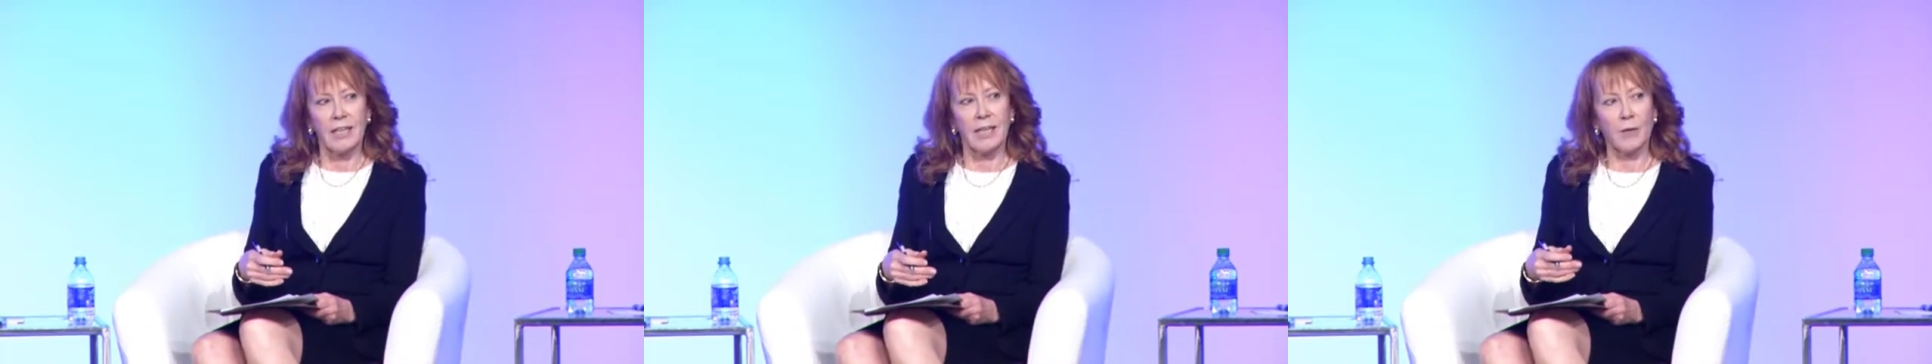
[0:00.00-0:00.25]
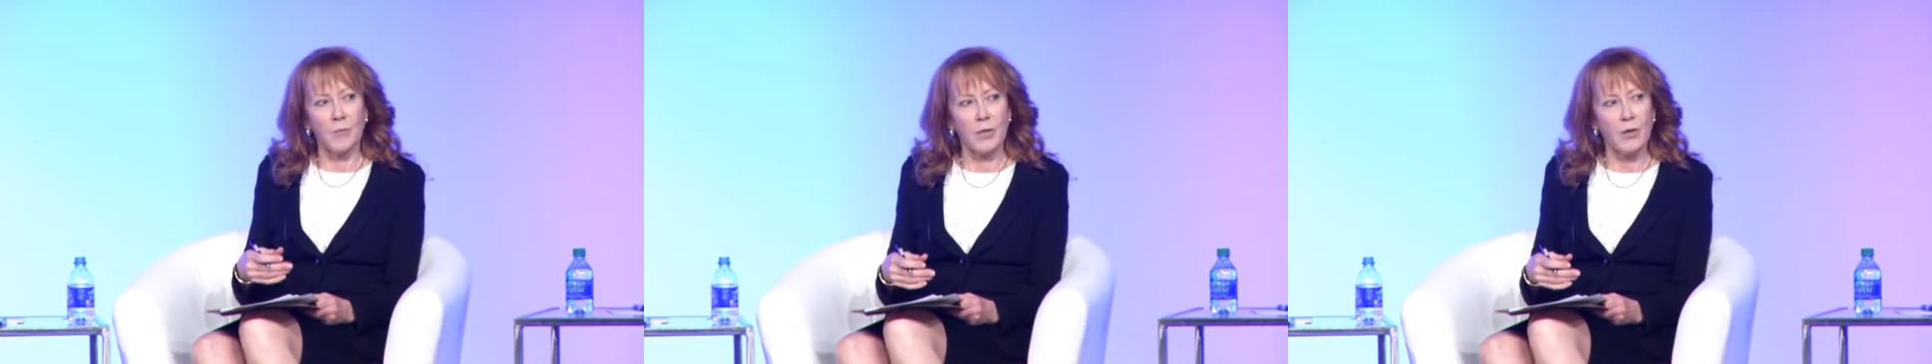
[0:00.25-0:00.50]

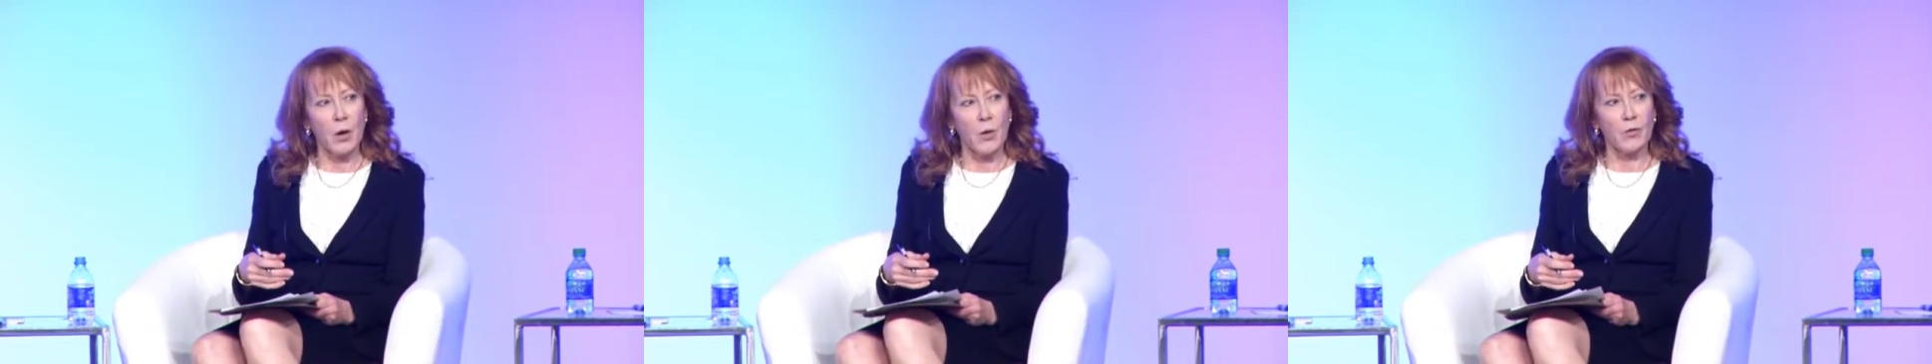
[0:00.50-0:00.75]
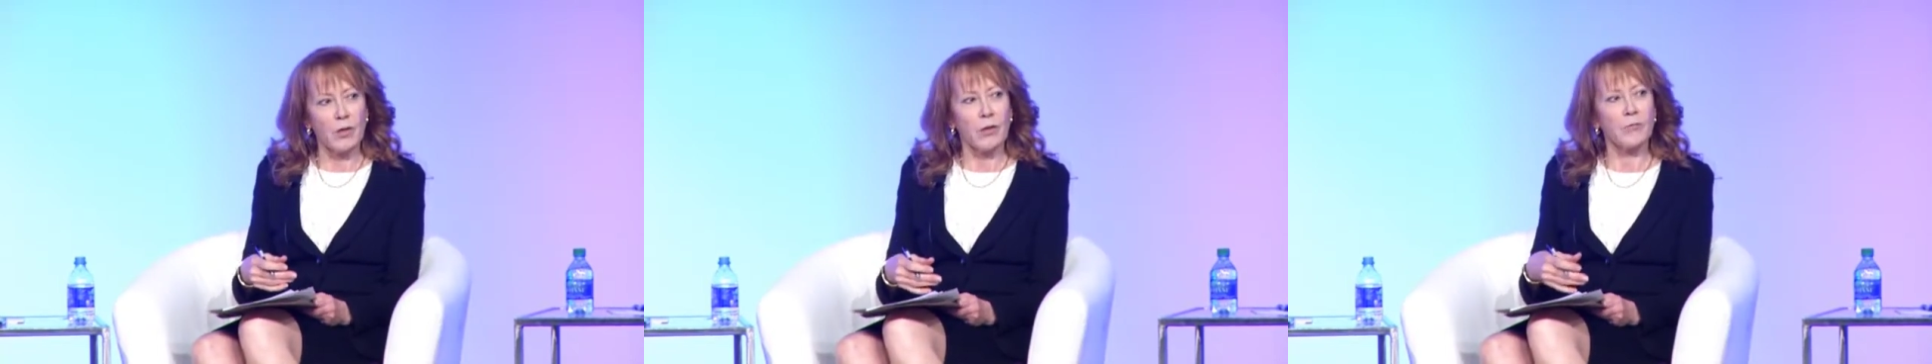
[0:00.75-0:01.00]
let me
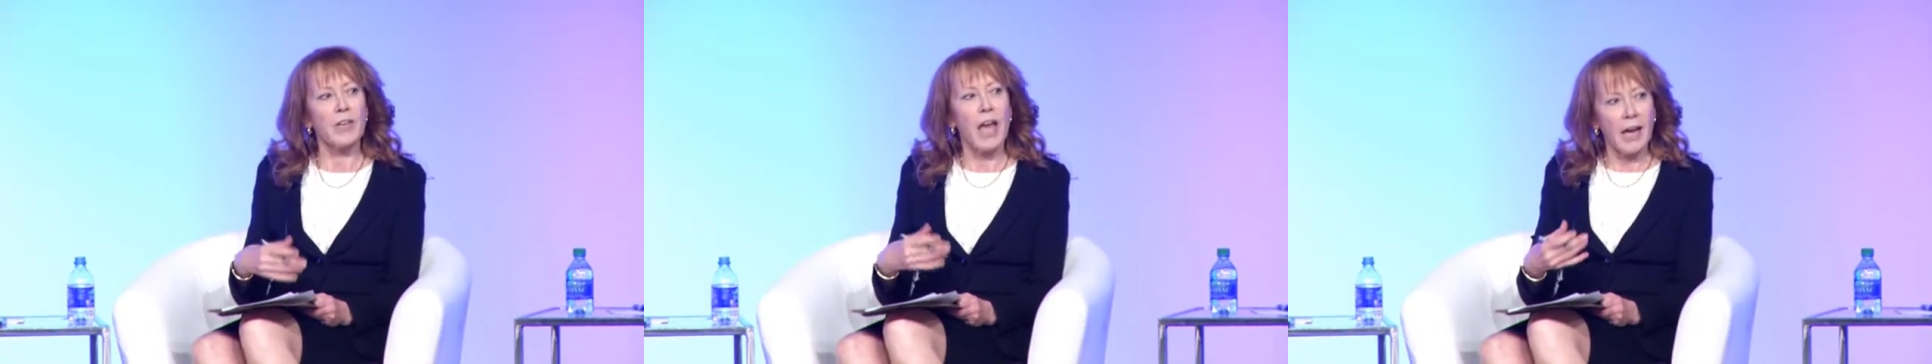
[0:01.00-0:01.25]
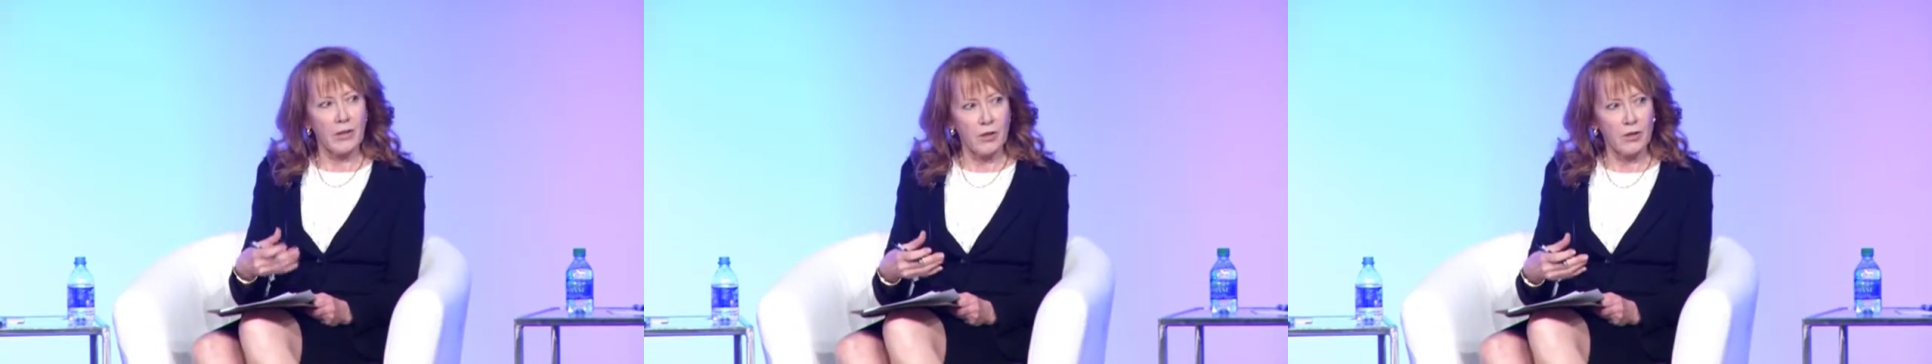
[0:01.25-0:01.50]
know that the
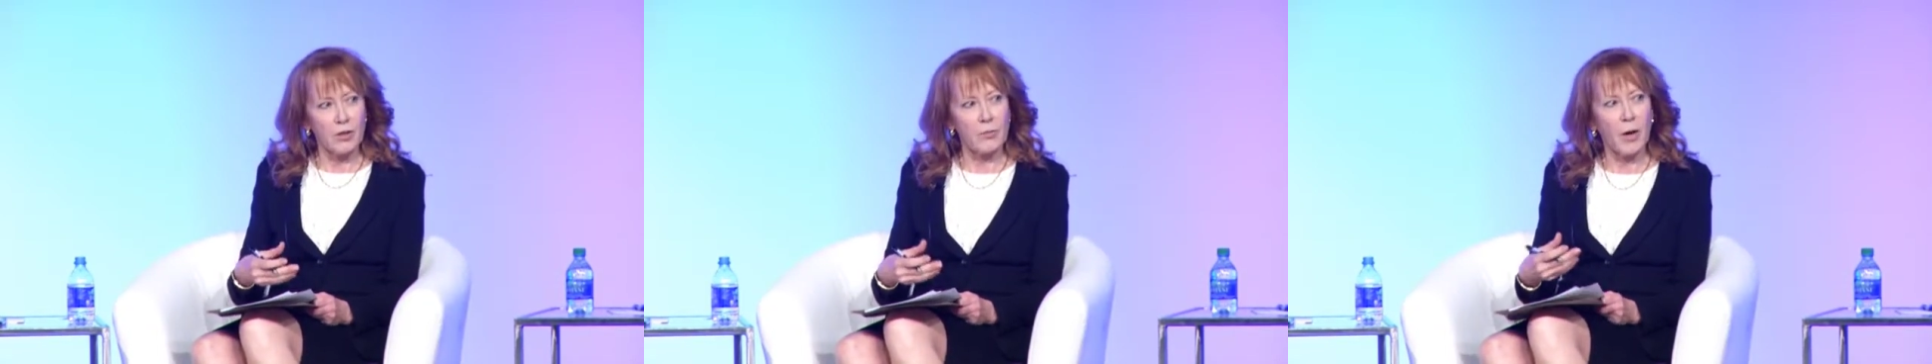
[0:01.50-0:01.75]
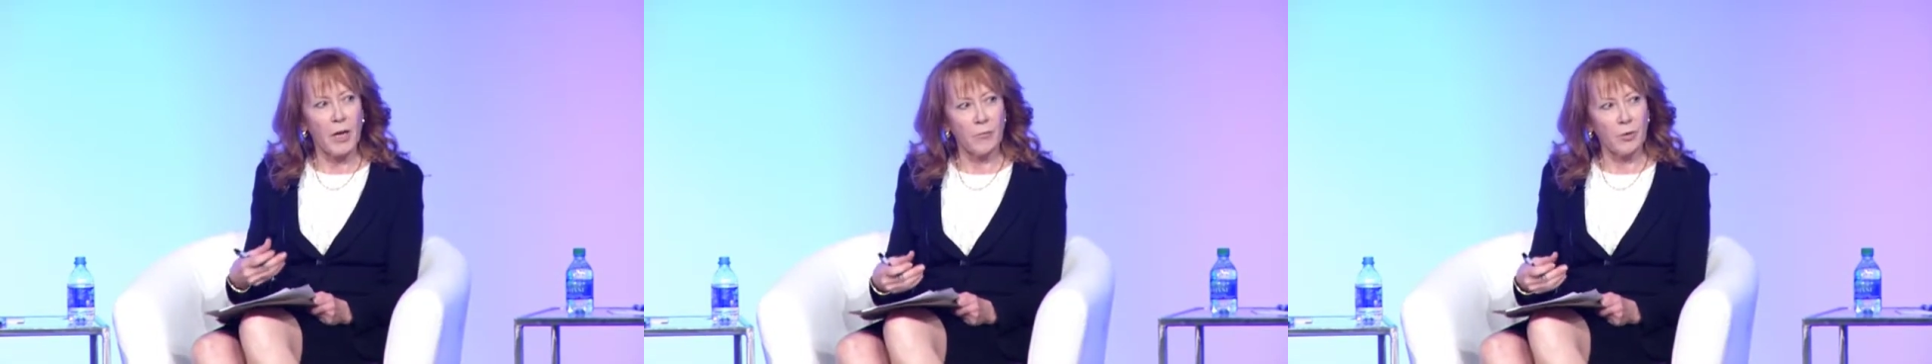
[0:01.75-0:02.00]
reaction
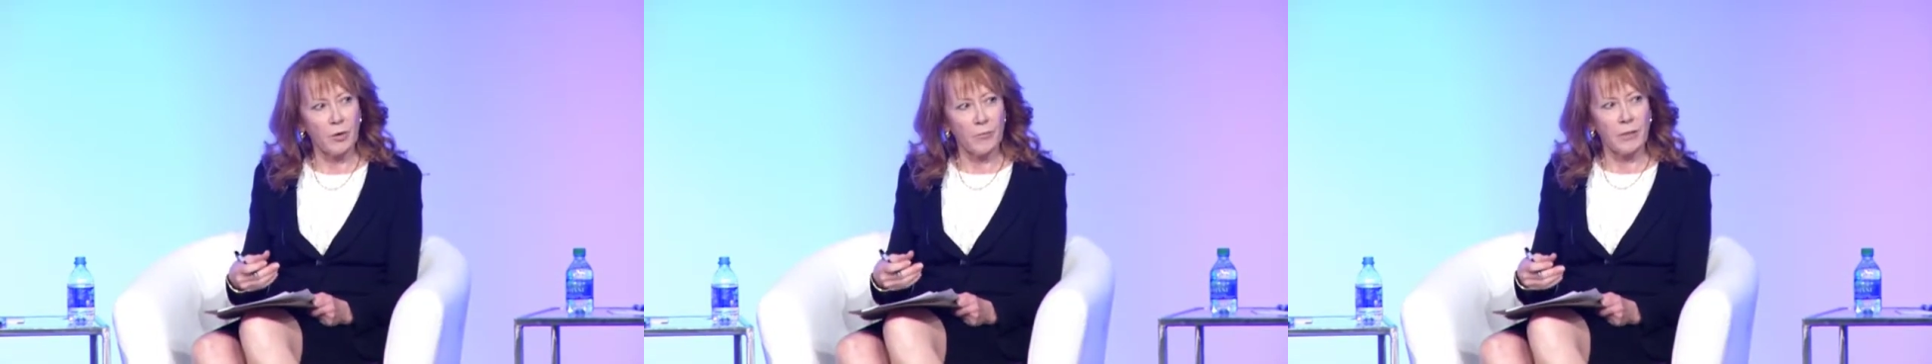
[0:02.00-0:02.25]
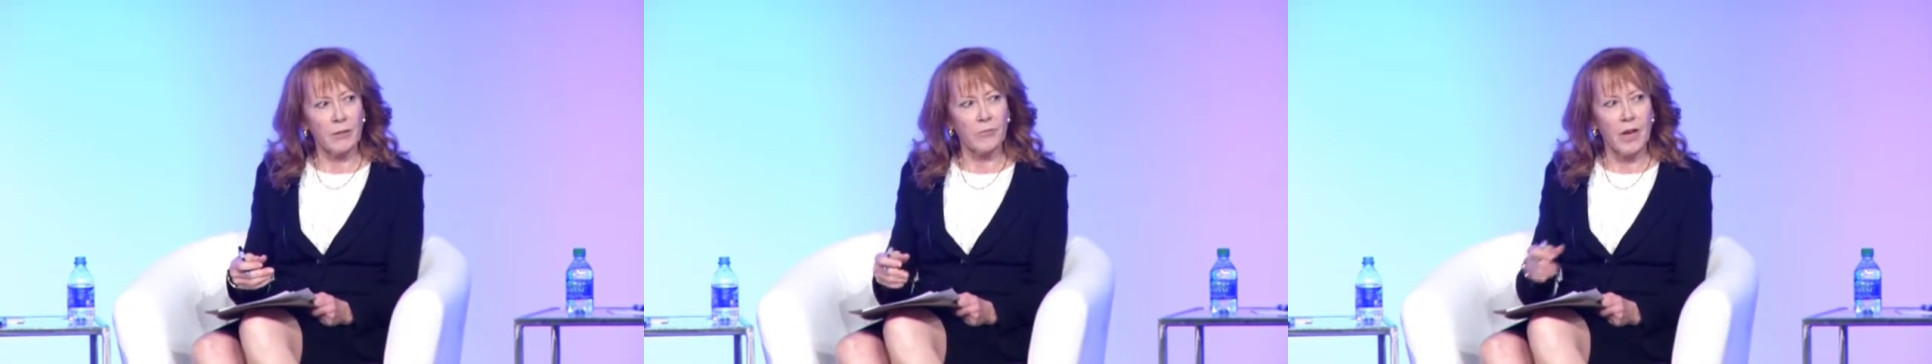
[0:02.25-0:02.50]
to my
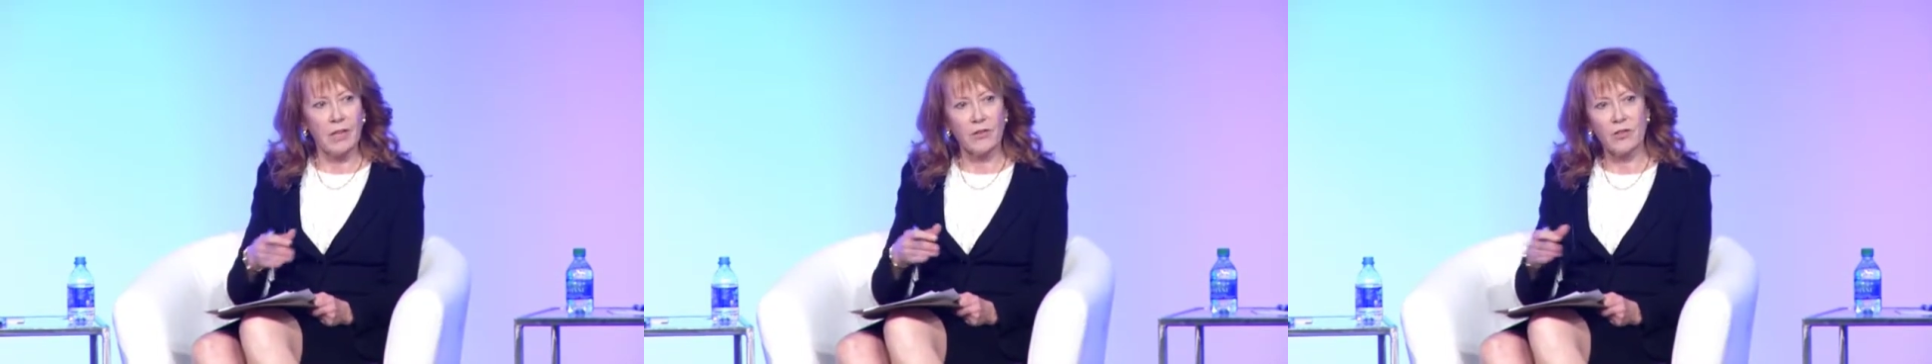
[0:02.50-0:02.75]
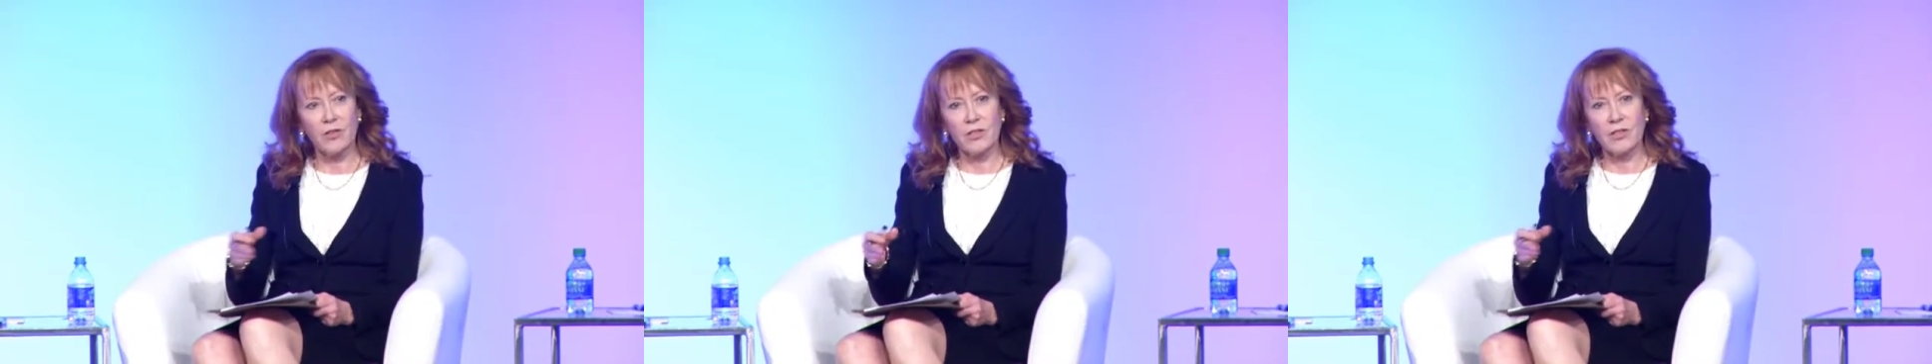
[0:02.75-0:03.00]
appointment
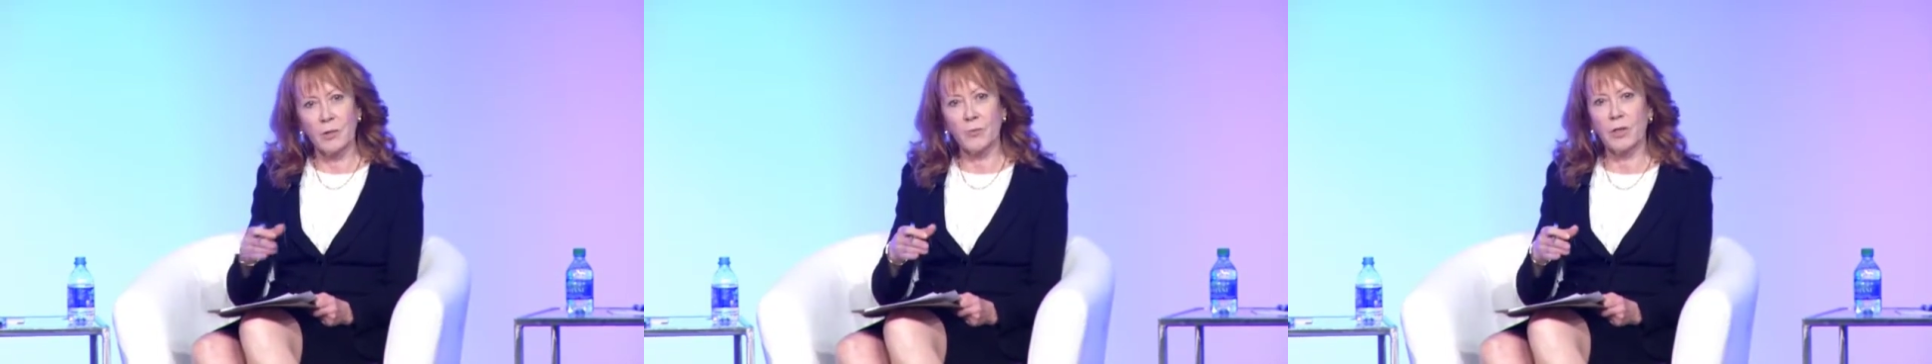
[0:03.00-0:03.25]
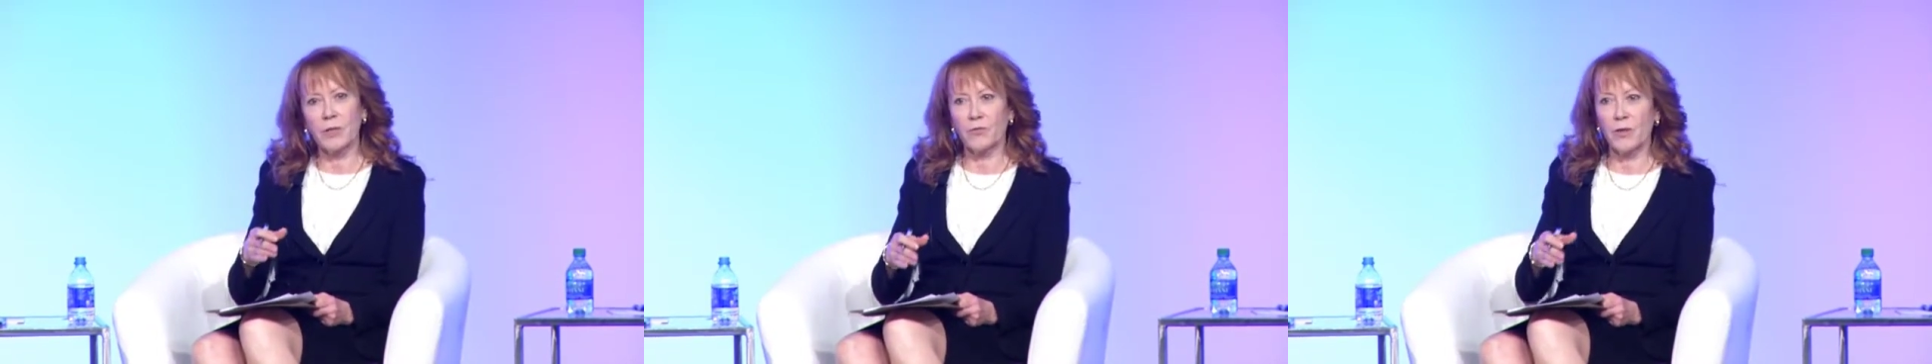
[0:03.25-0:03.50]
ranged
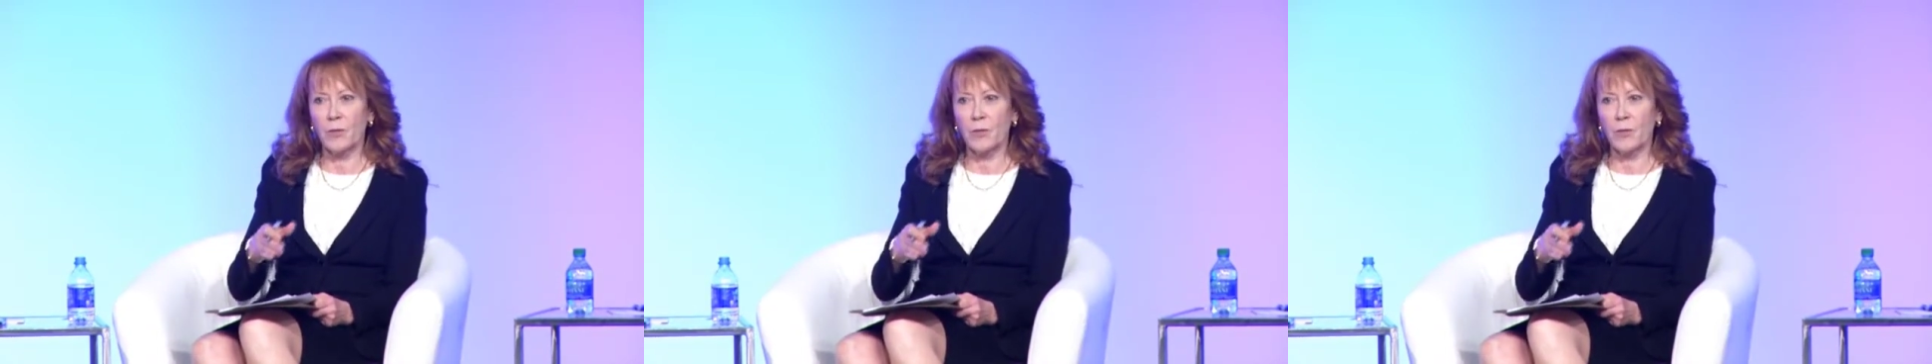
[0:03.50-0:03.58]
somewhere